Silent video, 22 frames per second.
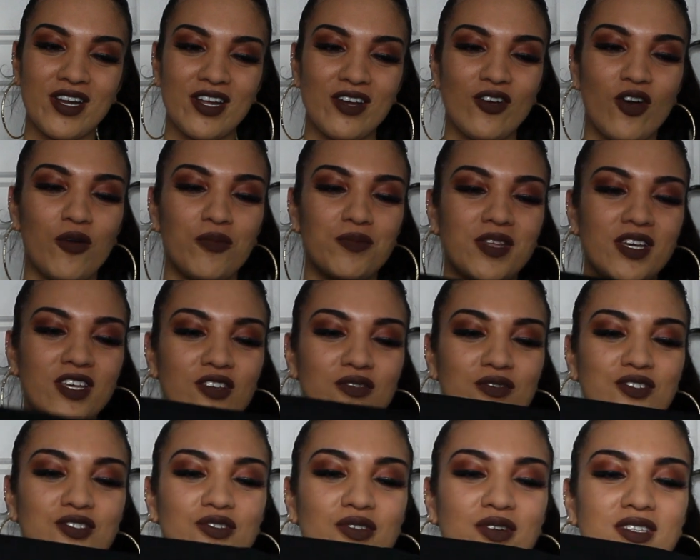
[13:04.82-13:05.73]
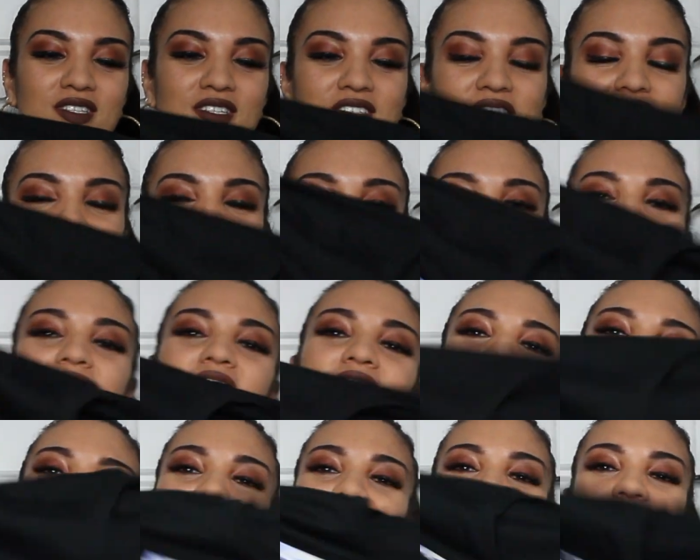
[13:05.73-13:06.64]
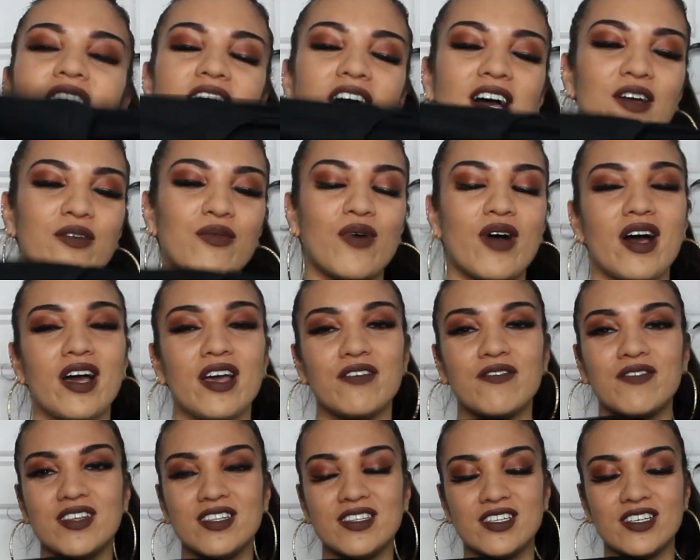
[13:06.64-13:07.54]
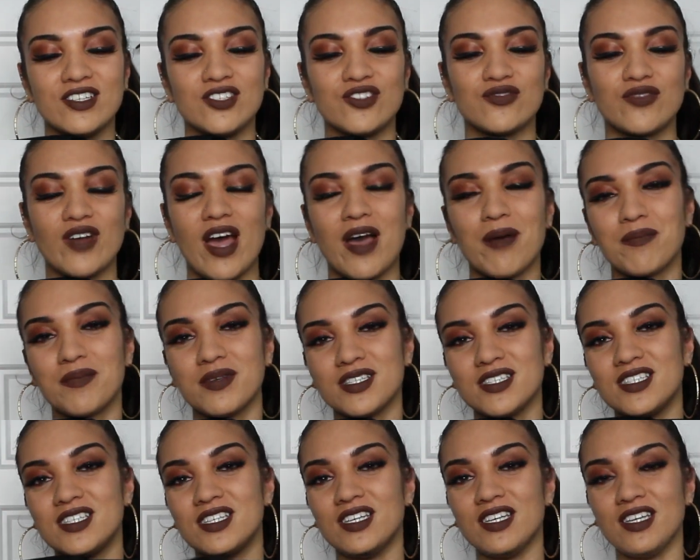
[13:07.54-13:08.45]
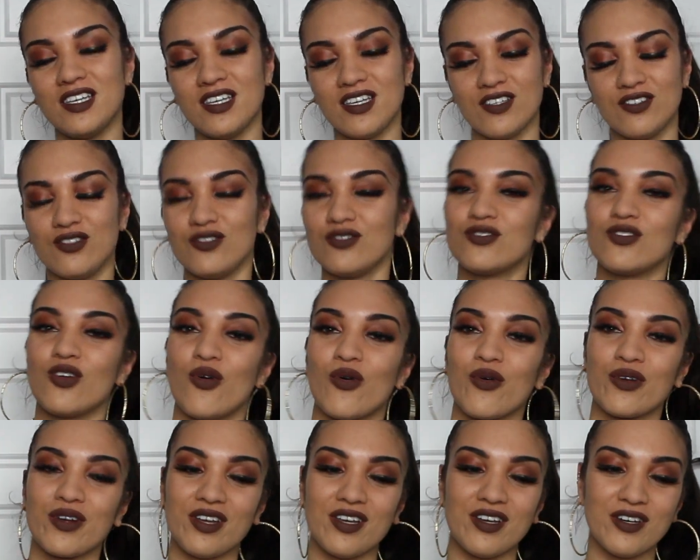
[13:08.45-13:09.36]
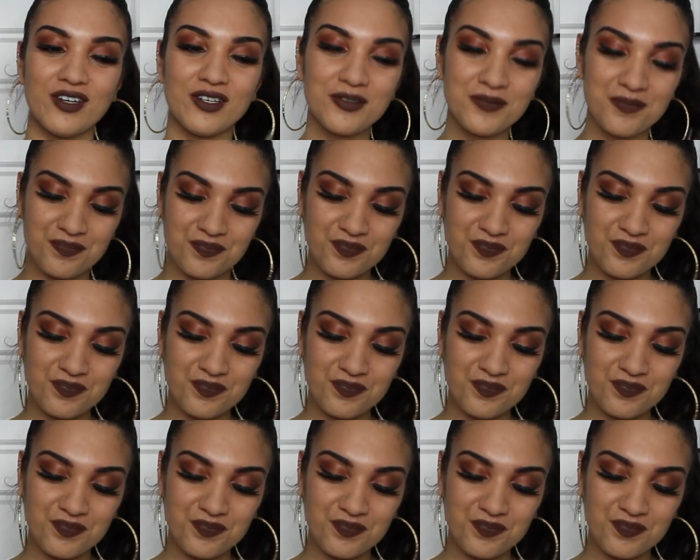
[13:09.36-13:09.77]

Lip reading: and I hope that you enjoyed this little DIY vintage wrap tee tutorial.